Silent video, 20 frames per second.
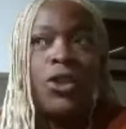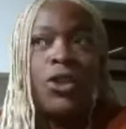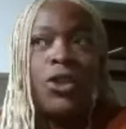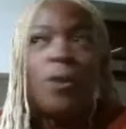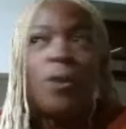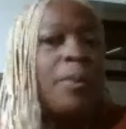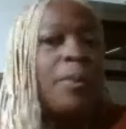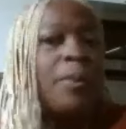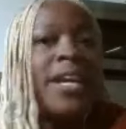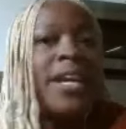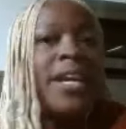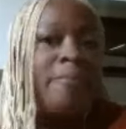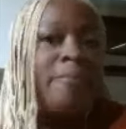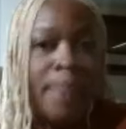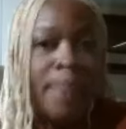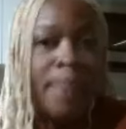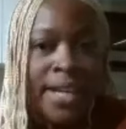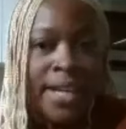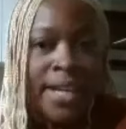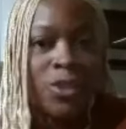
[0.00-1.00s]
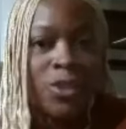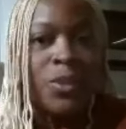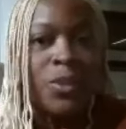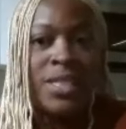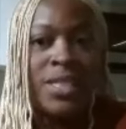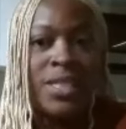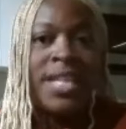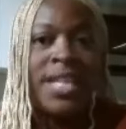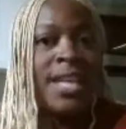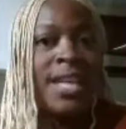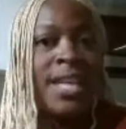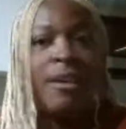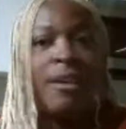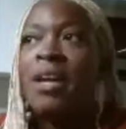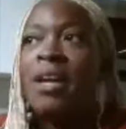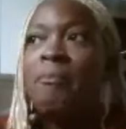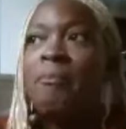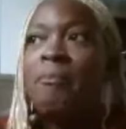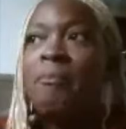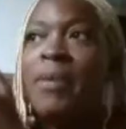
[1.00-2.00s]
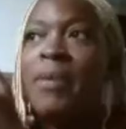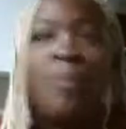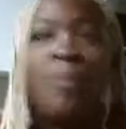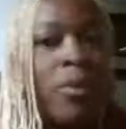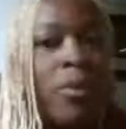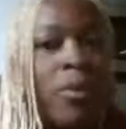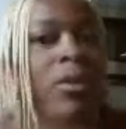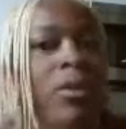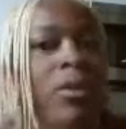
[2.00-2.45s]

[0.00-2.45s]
European based cuisine that people are